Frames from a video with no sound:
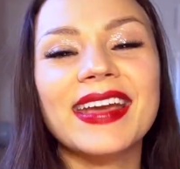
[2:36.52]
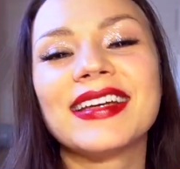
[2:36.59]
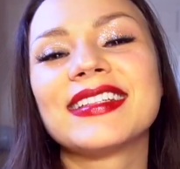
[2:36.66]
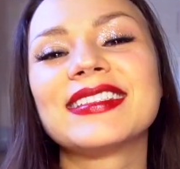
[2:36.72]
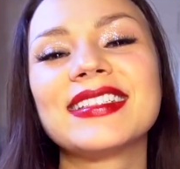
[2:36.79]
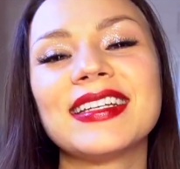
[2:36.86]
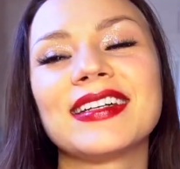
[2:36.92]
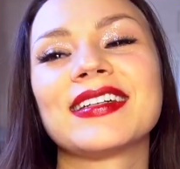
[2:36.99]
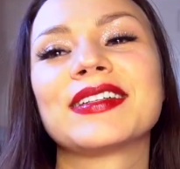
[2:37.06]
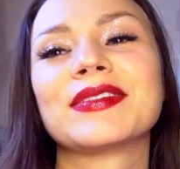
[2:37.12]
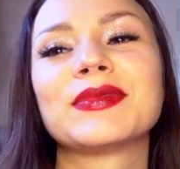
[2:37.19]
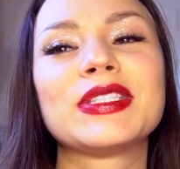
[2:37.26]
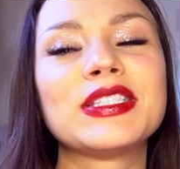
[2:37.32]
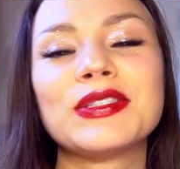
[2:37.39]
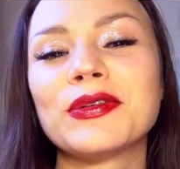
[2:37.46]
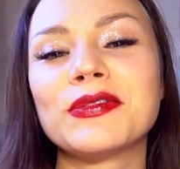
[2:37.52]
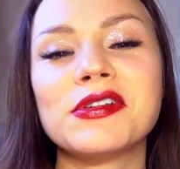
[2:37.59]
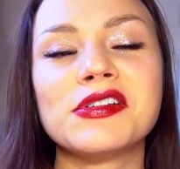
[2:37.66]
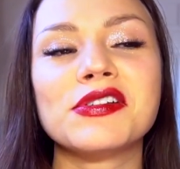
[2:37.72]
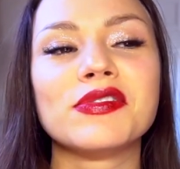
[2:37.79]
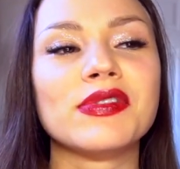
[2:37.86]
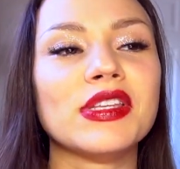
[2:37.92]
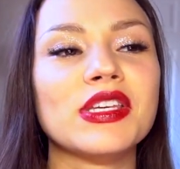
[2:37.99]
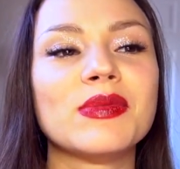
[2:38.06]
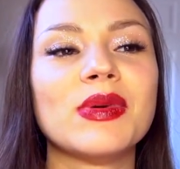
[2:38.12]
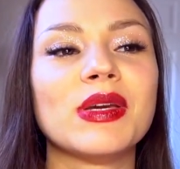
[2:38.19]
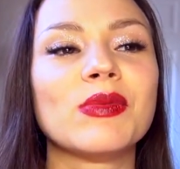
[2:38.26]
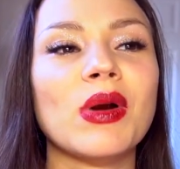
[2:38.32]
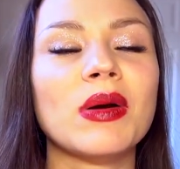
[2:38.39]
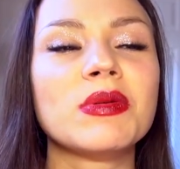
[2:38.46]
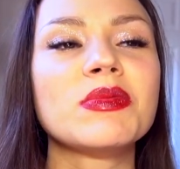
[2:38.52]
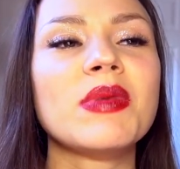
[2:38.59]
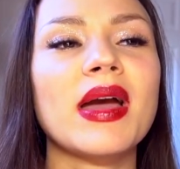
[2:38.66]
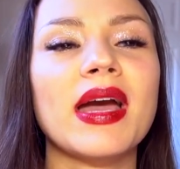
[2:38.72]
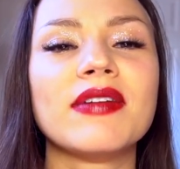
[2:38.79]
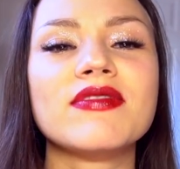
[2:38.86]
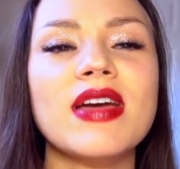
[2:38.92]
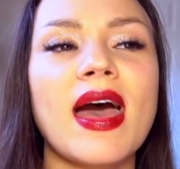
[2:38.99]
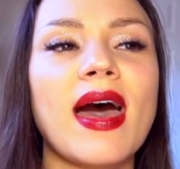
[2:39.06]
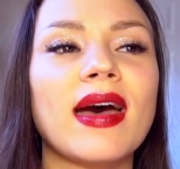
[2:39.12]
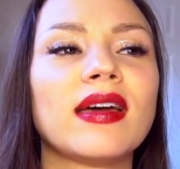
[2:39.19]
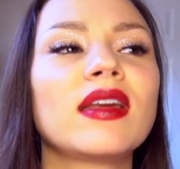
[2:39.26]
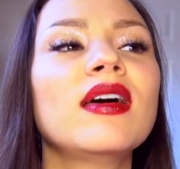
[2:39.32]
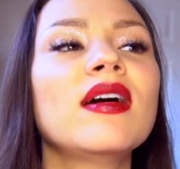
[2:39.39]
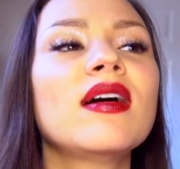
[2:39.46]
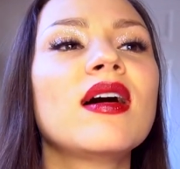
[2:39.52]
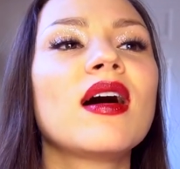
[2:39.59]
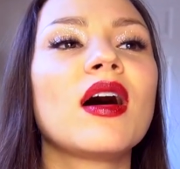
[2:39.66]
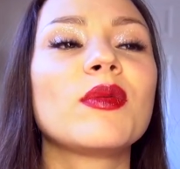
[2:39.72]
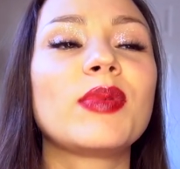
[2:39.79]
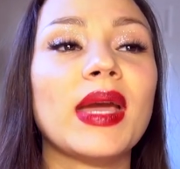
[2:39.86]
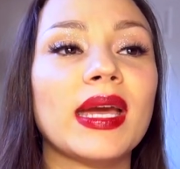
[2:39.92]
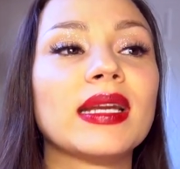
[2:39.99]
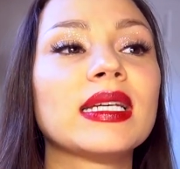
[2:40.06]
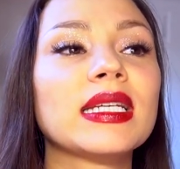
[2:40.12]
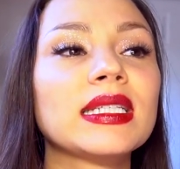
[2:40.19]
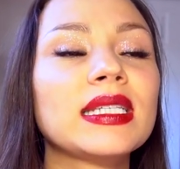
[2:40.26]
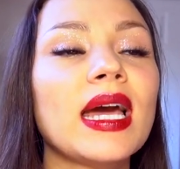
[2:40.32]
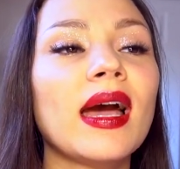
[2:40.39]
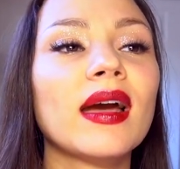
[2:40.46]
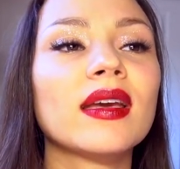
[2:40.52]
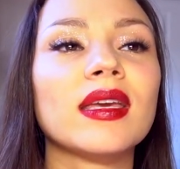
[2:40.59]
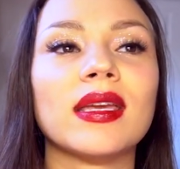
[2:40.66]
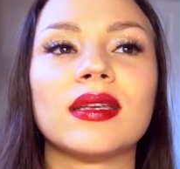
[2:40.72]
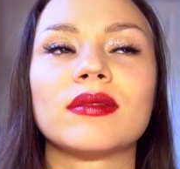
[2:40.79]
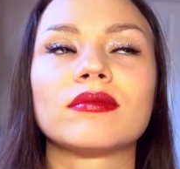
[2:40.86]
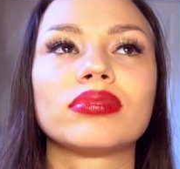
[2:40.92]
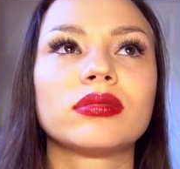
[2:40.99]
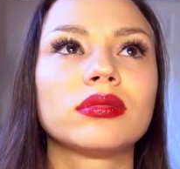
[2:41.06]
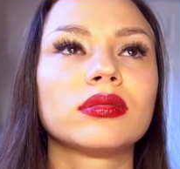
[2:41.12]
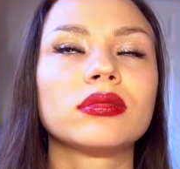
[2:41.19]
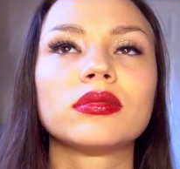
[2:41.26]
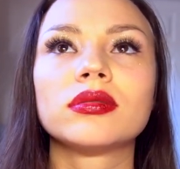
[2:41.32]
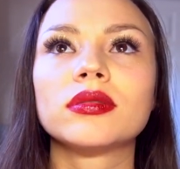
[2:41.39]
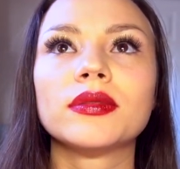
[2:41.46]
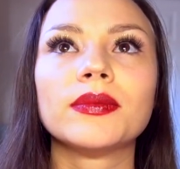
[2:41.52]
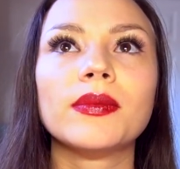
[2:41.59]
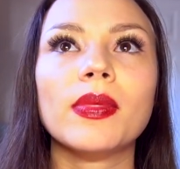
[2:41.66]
and um, it's no longer really a big problem. I haven't had a panic attack in pff,